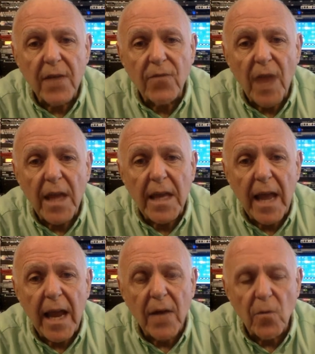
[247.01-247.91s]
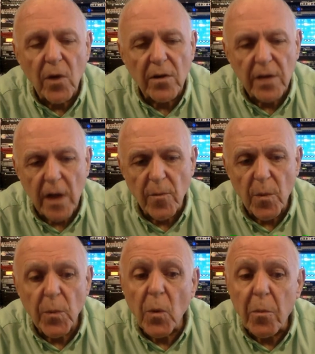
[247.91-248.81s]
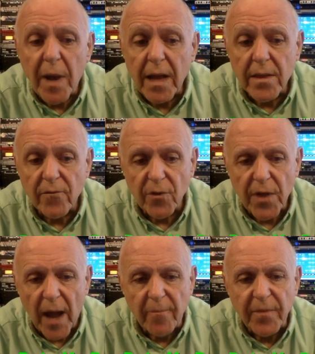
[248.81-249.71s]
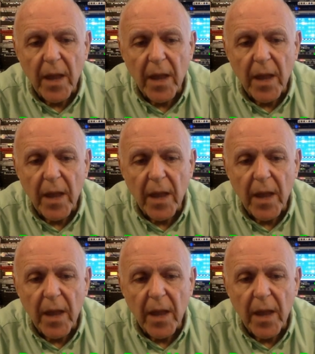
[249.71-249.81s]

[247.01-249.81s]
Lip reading: if they can't work. The government will pay them for that.